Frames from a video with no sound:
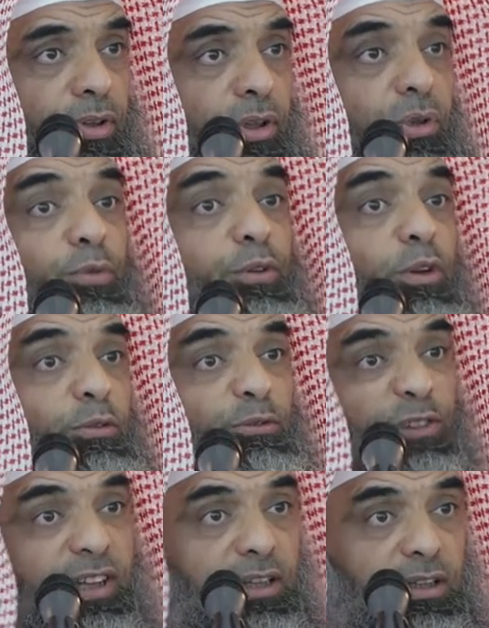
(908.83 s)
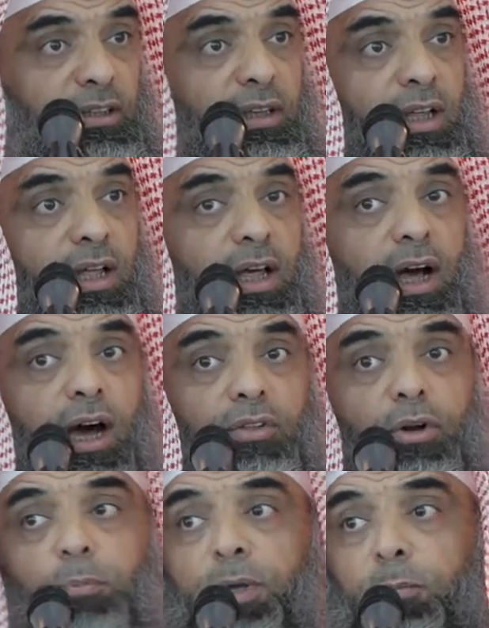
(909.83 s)
to fulfill
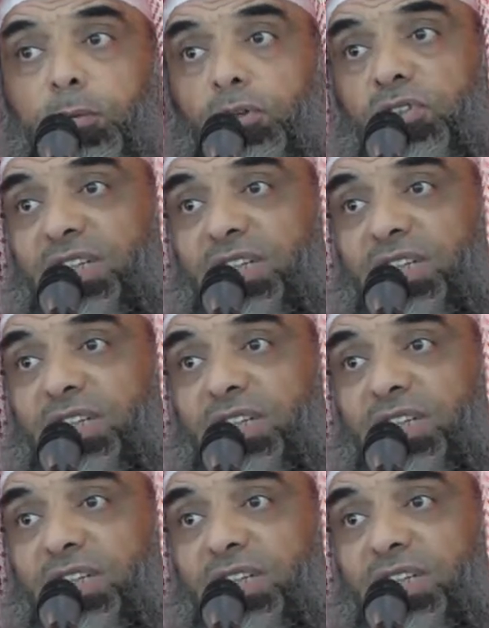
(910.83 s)
other people's